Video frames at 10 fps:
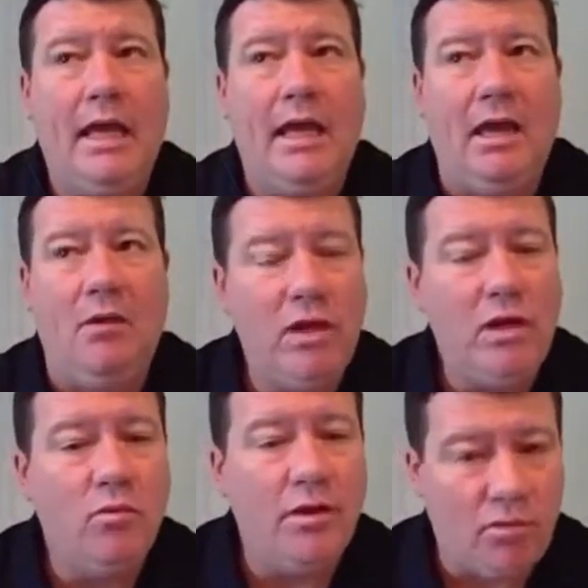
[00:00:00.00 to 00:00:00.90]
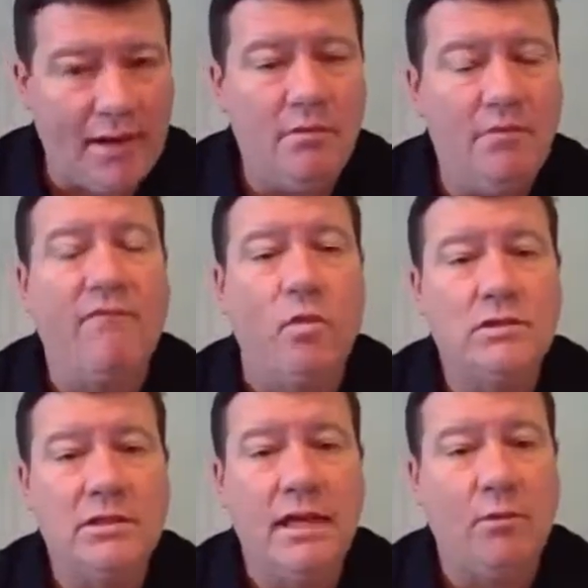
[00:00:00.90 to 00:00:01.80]
and we we try to
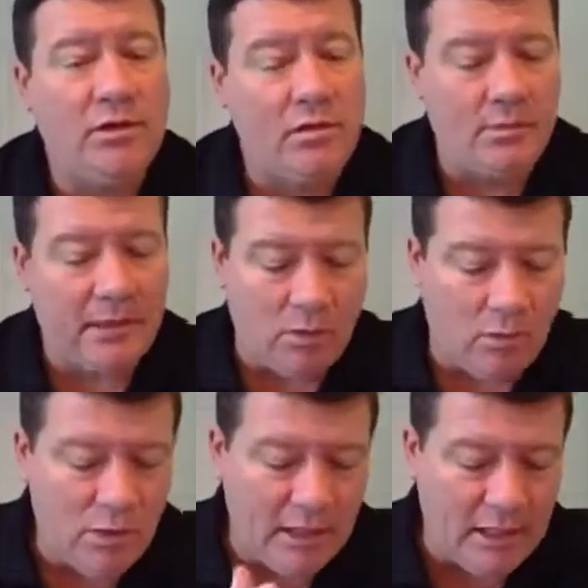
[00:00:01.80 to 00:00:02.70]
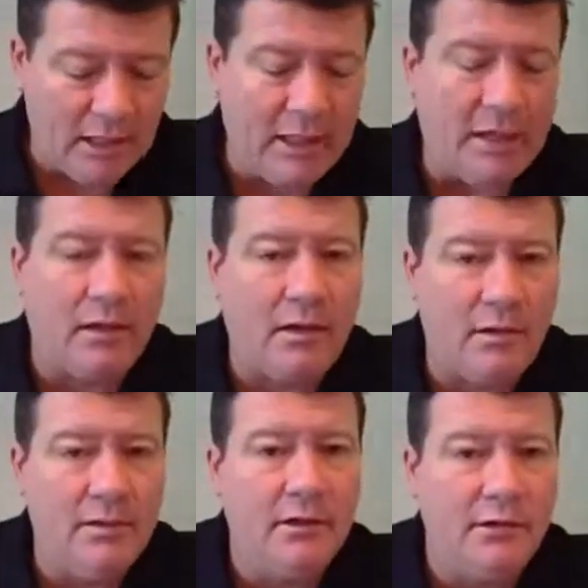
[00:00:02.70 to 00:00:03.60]
enforce that. We try to like we need to get a
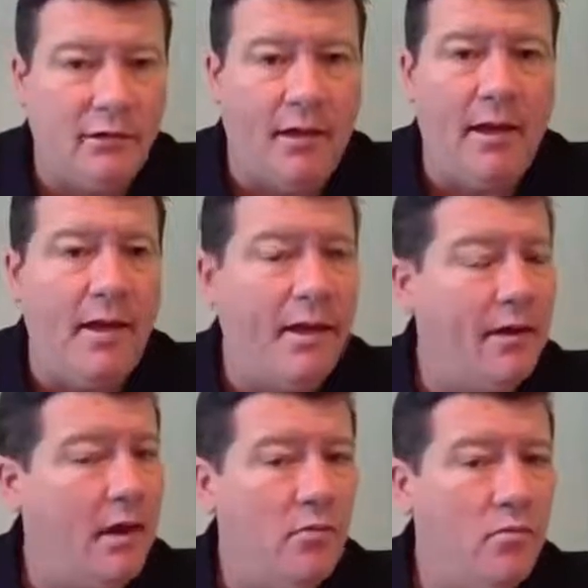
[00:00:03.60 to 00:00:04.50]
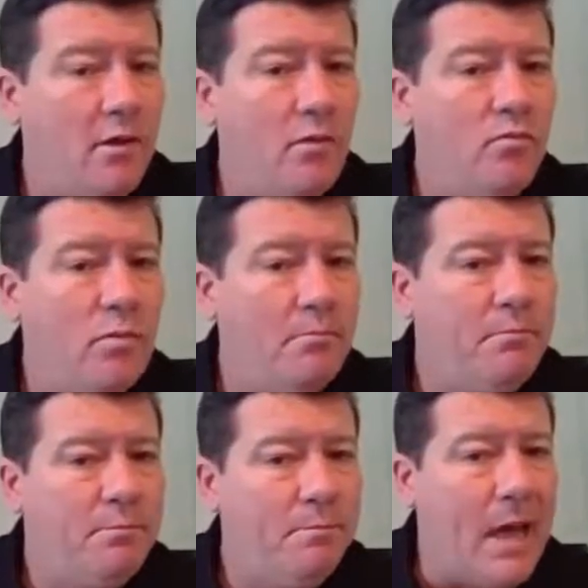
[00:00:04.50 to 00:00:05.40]
clear line, and, and
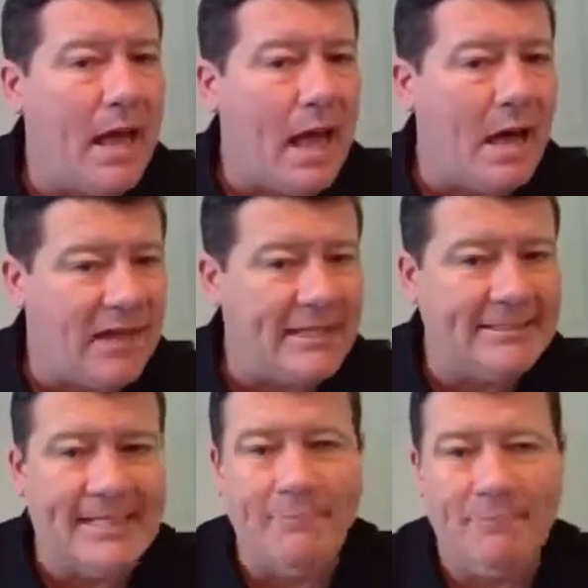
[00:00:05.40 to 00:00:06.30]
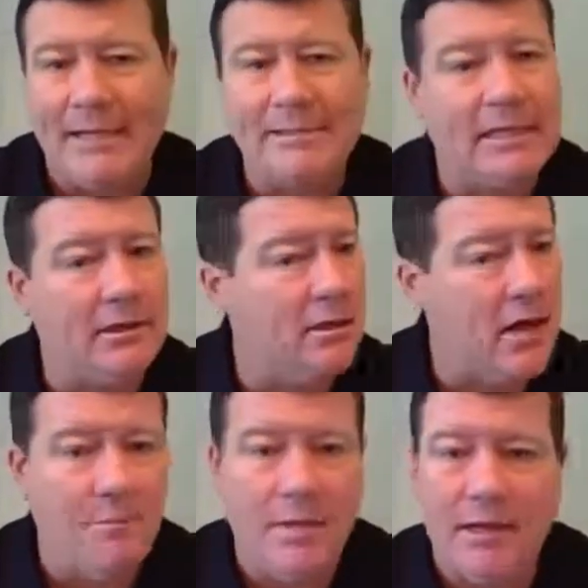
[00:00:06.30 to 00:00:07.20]
Afghanistan and Pakistan could
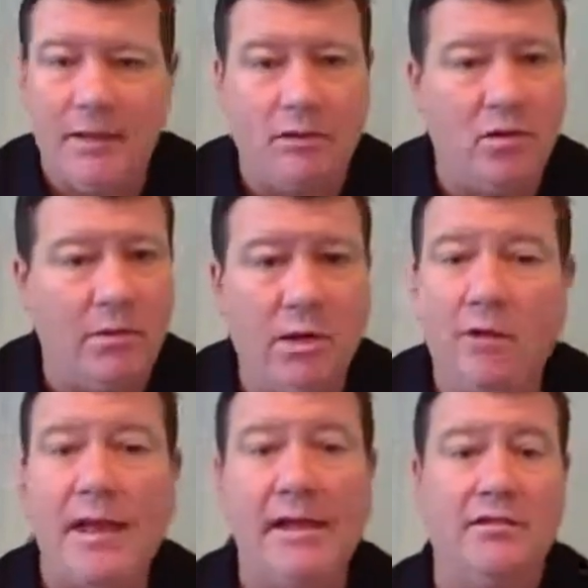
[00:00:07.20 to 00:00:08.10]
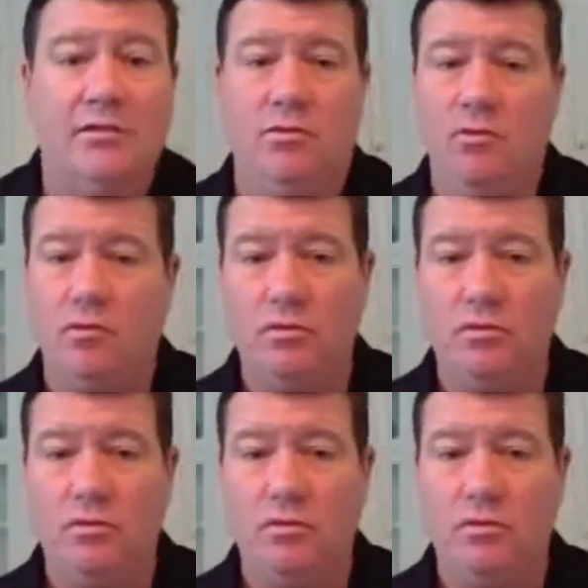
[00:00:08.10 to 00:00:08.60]
not make an agreement on that. So